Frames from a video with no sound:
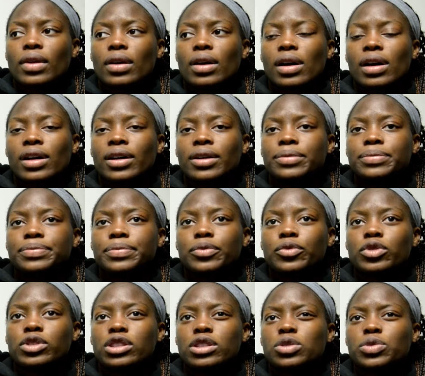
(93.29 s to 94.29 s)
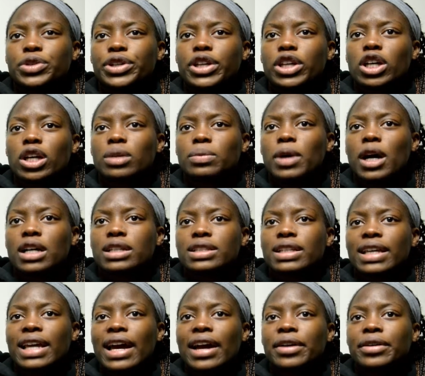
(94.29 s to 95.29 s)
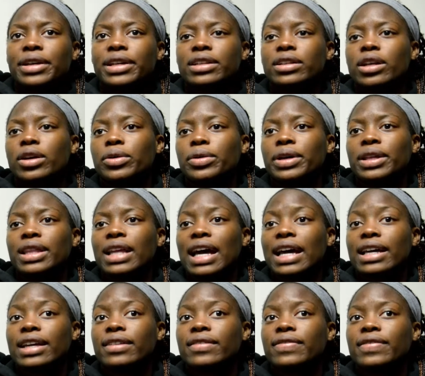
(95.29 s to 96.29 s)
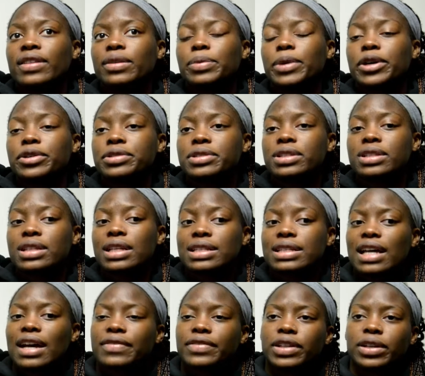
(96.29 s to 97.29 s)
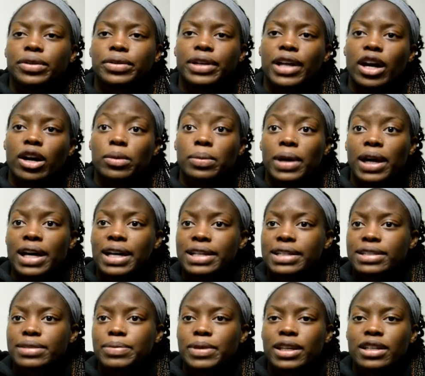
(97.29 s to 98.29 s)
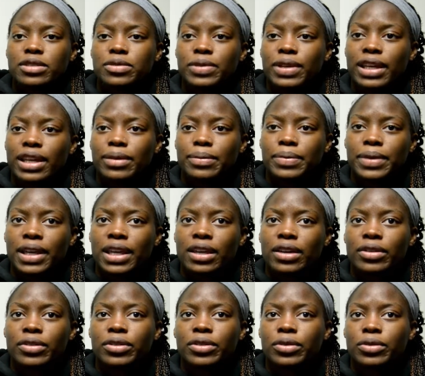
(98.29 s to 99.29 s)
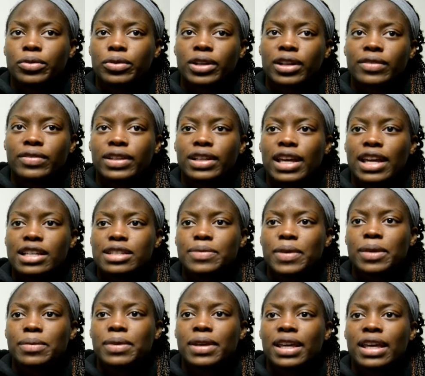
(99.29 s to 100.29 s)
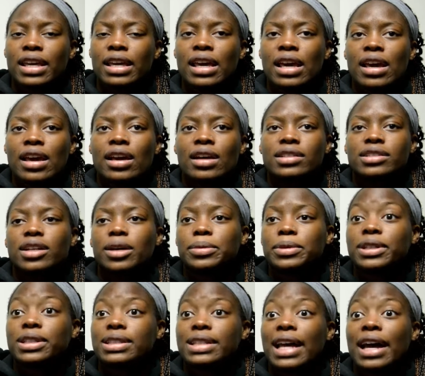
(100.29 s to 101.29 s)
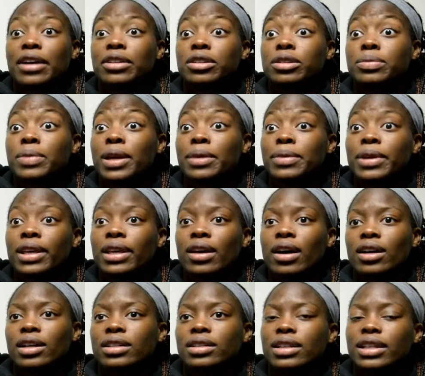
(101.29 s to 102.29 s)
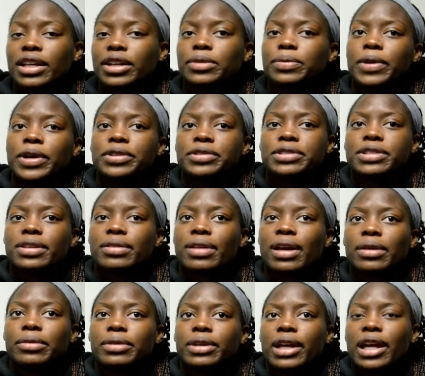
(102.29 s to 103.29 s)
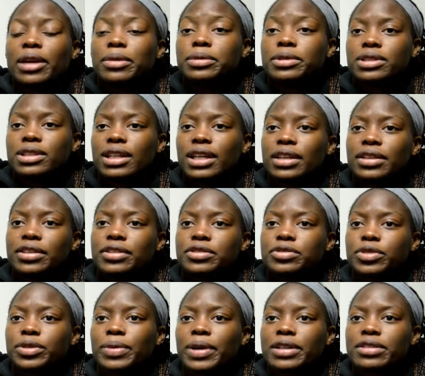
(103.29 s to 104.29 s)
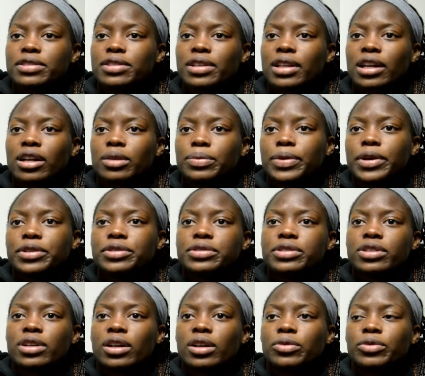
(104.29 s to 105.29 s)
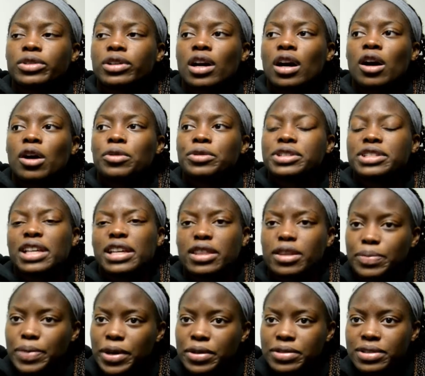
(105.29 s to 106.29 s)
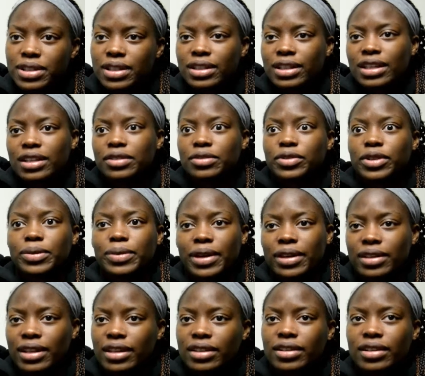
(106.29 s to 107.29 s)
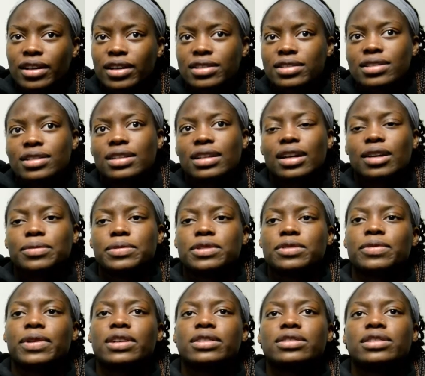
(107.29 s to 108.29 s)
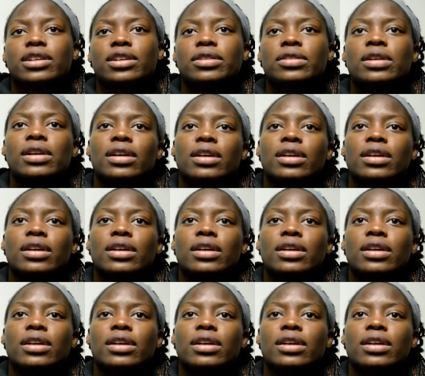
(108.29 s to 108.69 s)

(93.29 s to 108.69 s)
Um, we're just working on boxing out and knowing that if the post does have to go and help us because we get beat or whatever the case may be, doubling down on maybe on their post so that we're able to get those rebounds so that our posts aren't we're not always like the posts need to get the rebound like the guards need to help as well so